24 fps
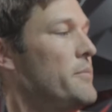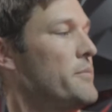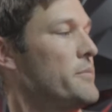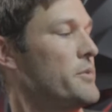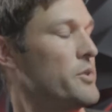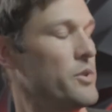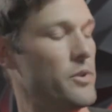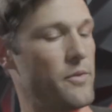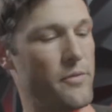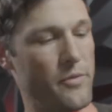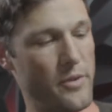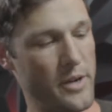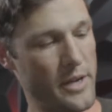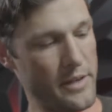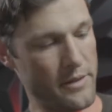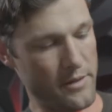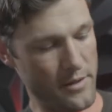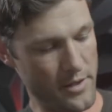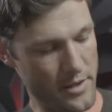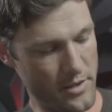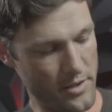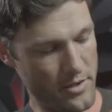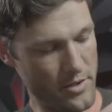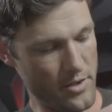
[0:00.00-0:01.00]
good for
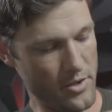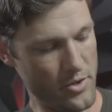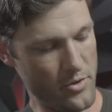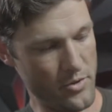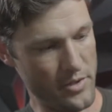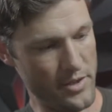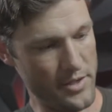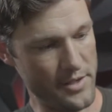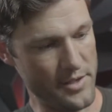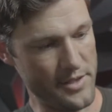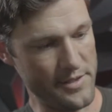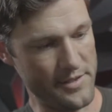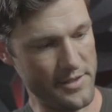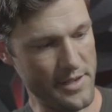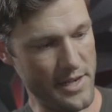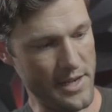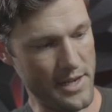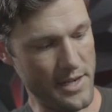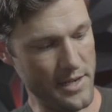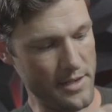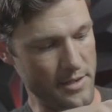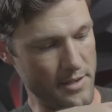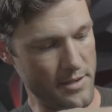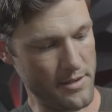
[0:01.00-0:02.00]
Athletico in the
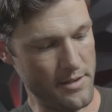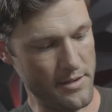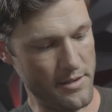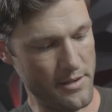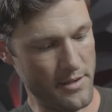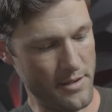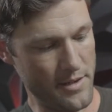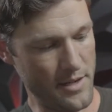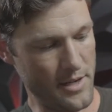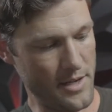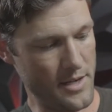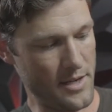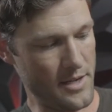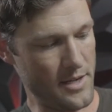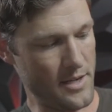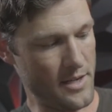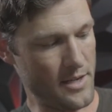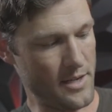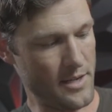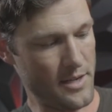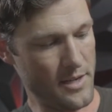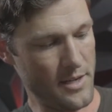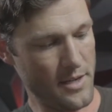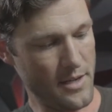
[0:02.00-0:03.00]
design and
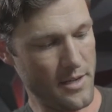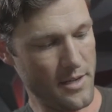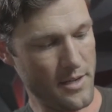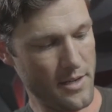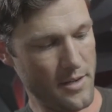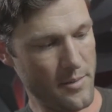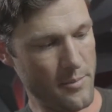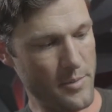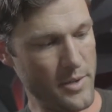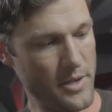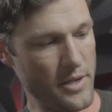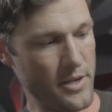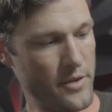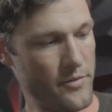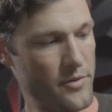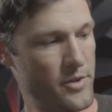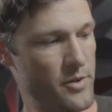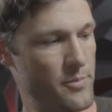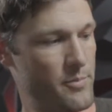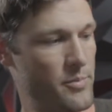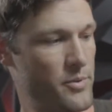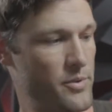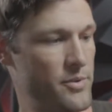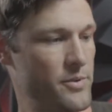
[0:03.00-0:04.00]
being able
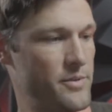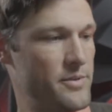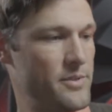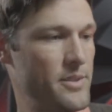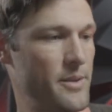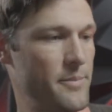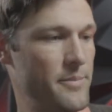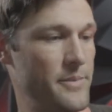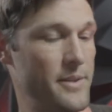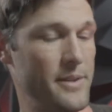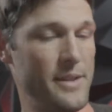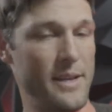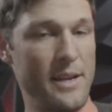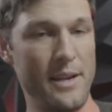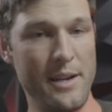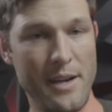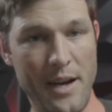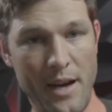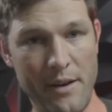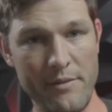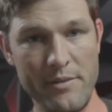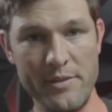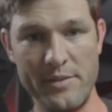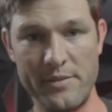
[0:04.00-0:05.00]
to produce something that
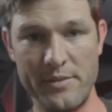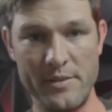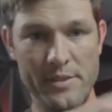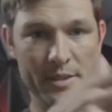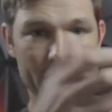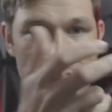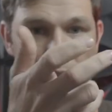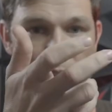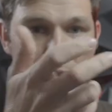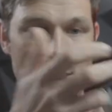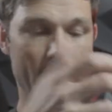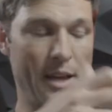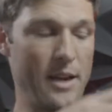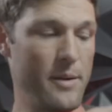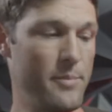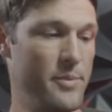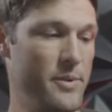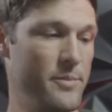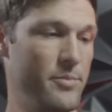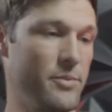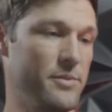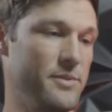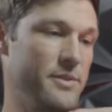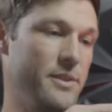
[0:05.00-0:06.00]
obviously a lot of
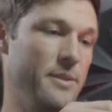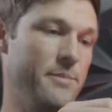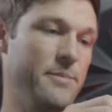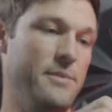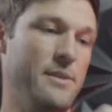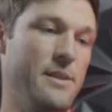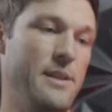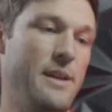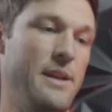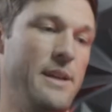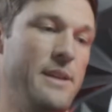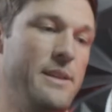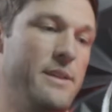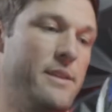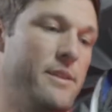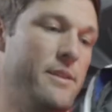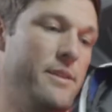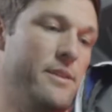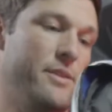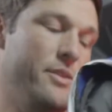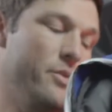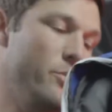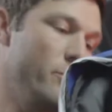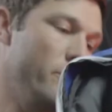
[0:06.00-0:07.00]
people seem to like.
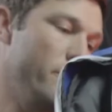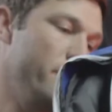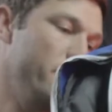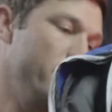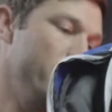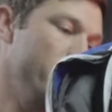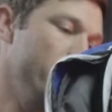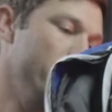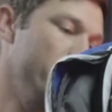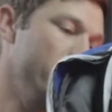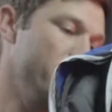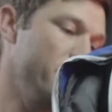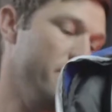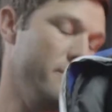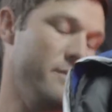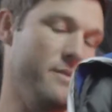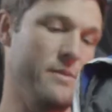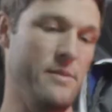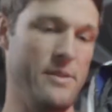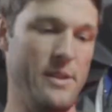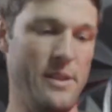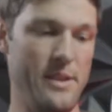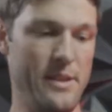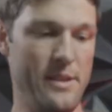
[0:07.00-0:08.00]
The reviews
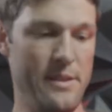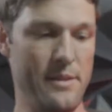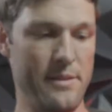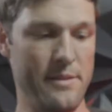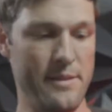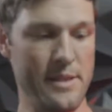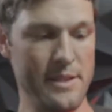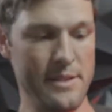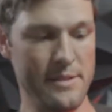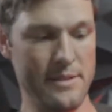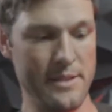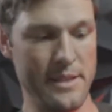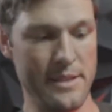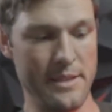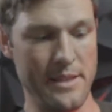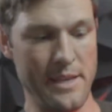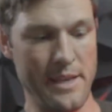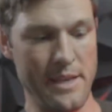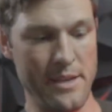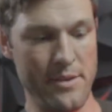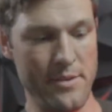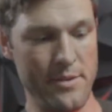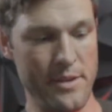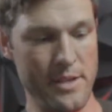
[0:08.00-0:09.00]
and things like
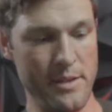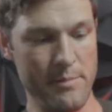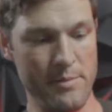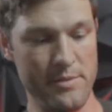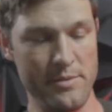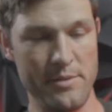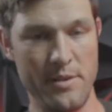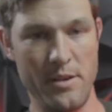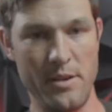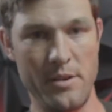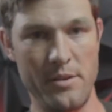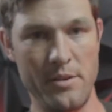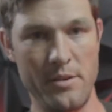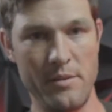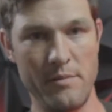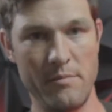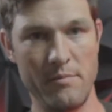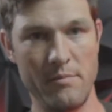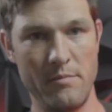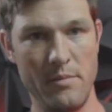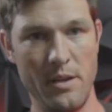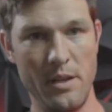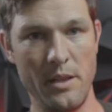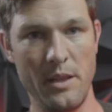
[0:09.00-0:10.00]
that on Amazon are
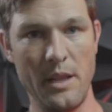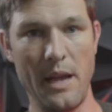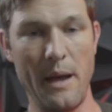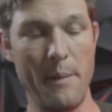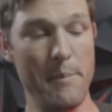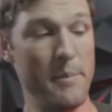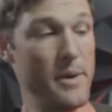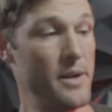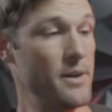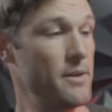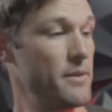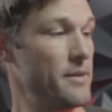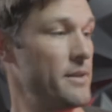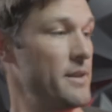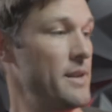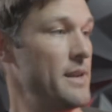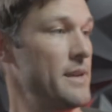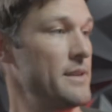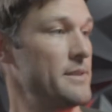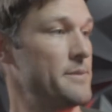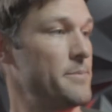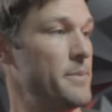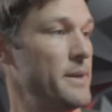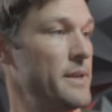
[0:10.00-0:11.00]
a lot better than
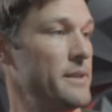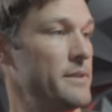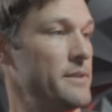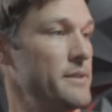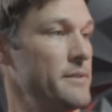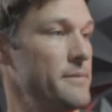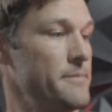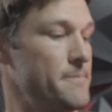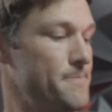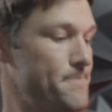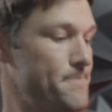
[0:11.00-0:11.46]
I expected.